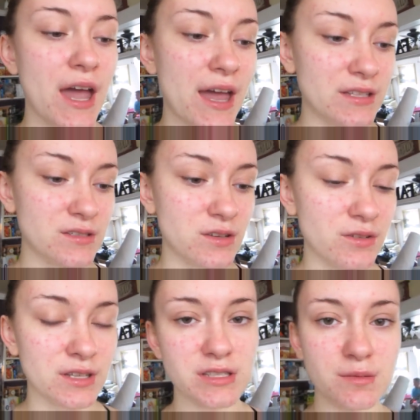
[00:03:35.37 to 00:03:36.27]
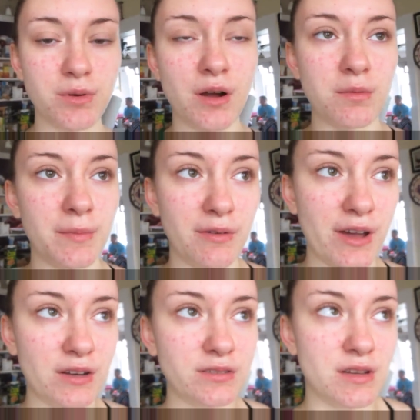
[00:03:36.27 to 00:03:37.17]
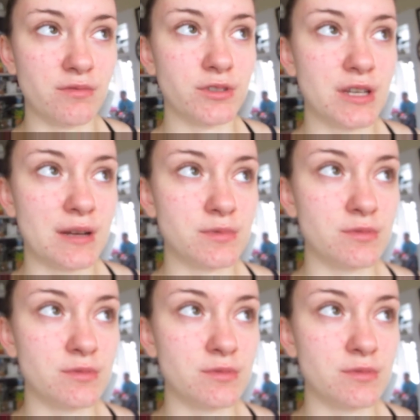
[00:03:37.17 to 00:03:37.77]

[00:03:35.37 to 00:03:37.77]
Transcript: and so that's the problem I've had several times,